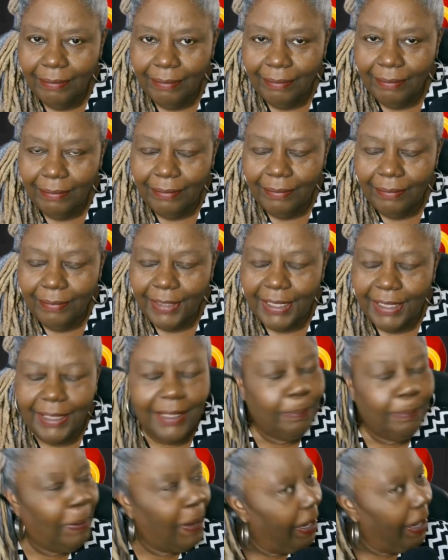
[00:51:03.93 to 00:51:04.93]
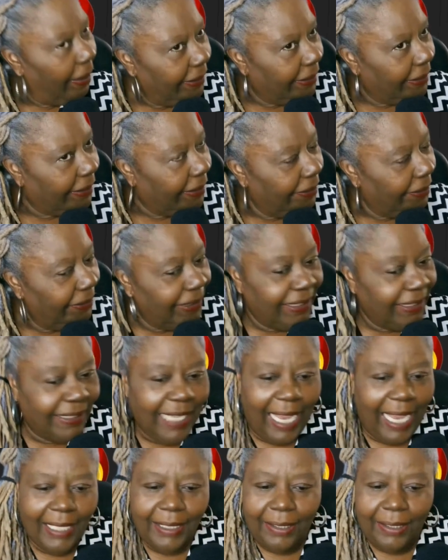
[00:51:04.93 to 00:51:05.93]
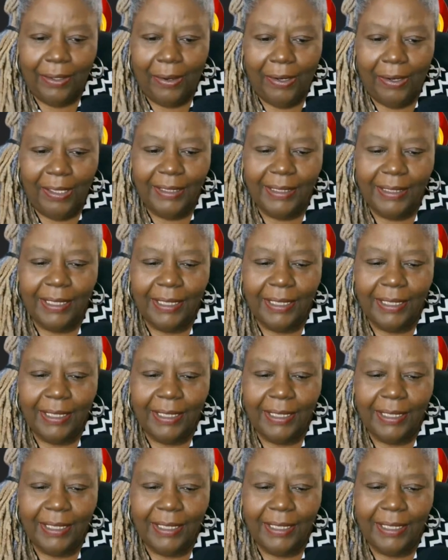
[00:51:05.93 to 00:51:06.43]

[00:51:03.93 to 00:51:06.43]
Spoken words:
It's the parties' duties, not the courts,